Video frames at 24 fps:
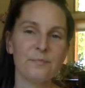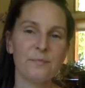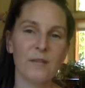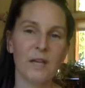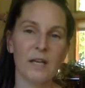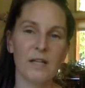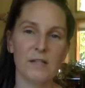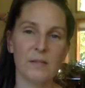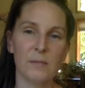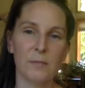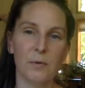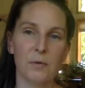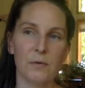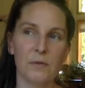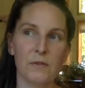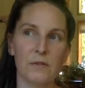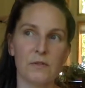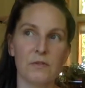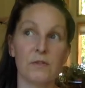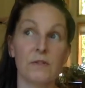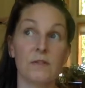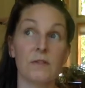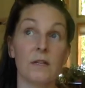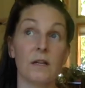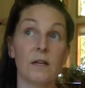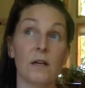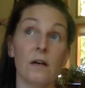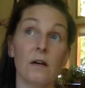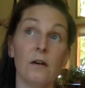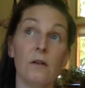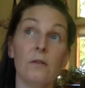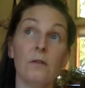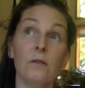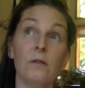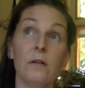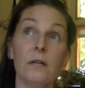as opposed to just saying,
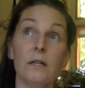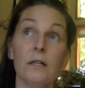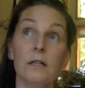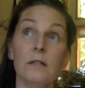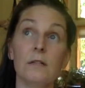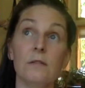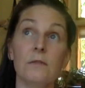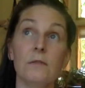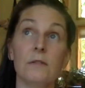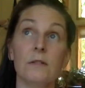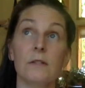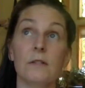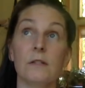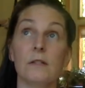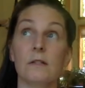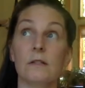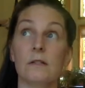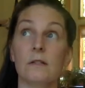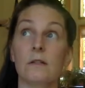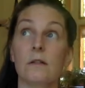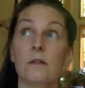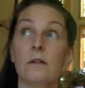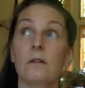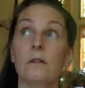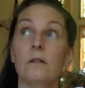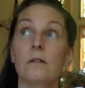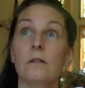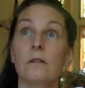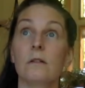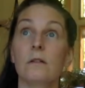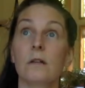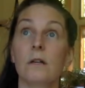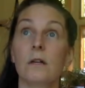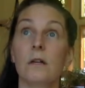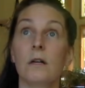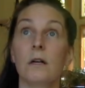oh, I need to fix this, and I'll
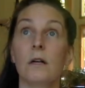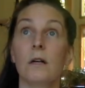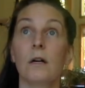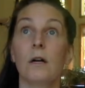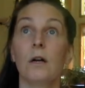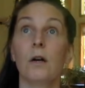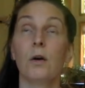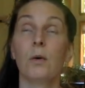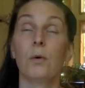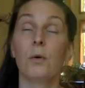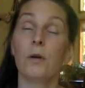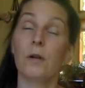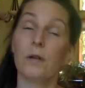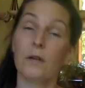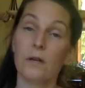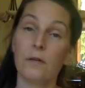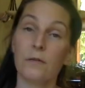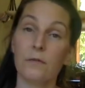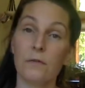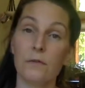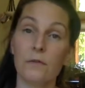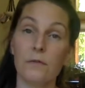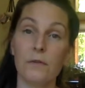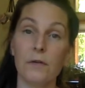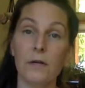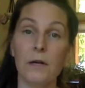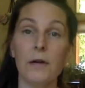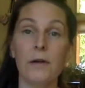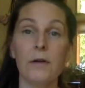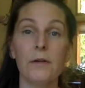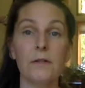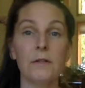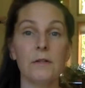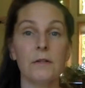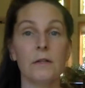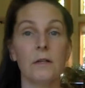work on it for a few
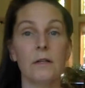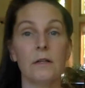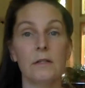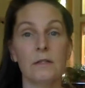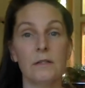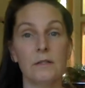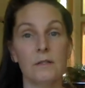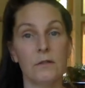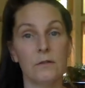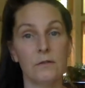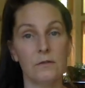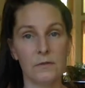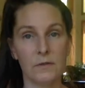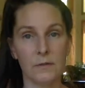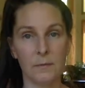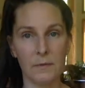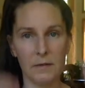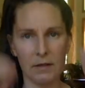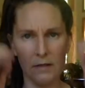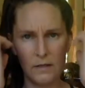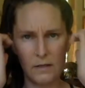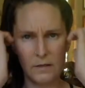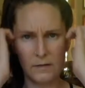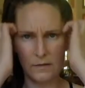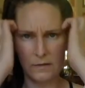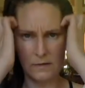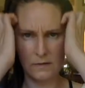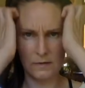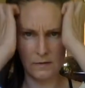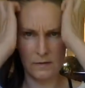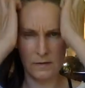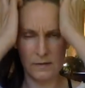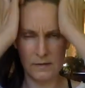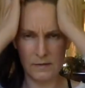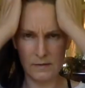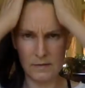hours, and then I need to go do something else.
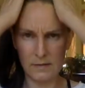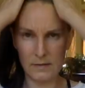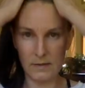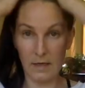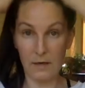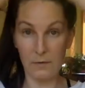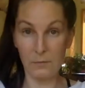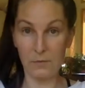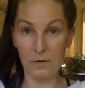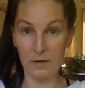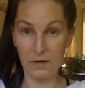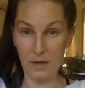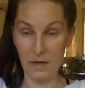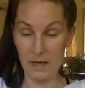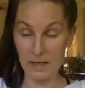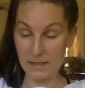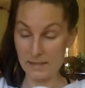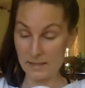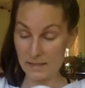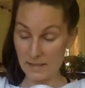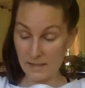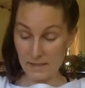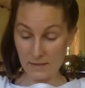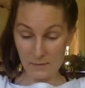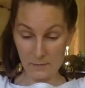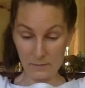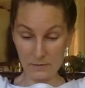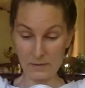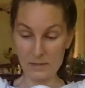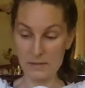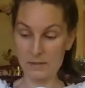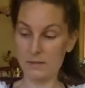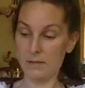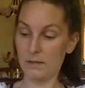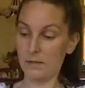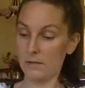Instead, what I did
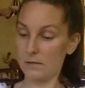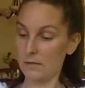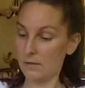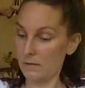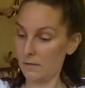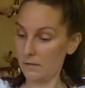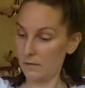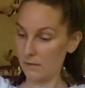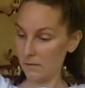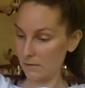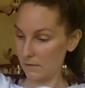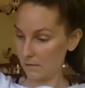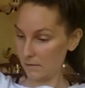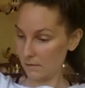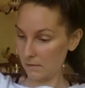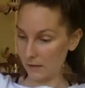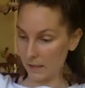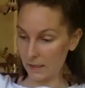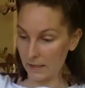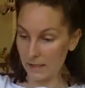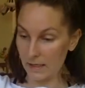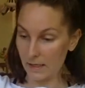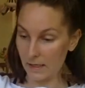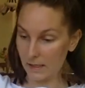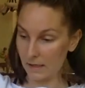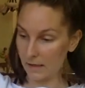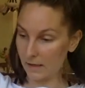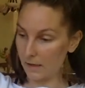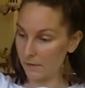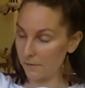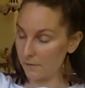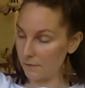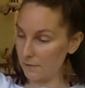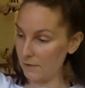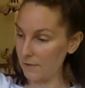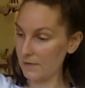was, I can't get
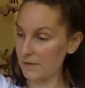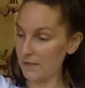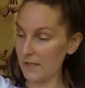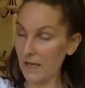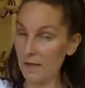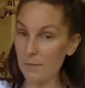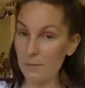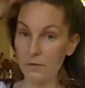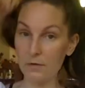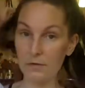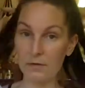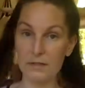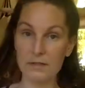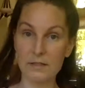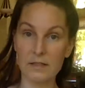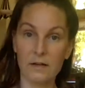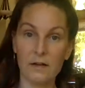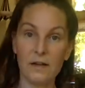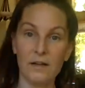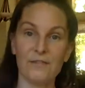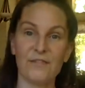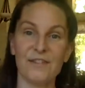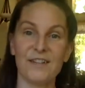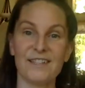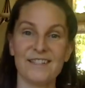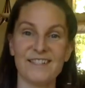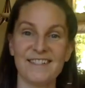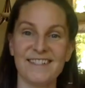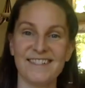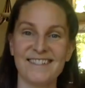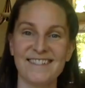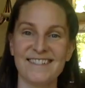up from this table until I fix this.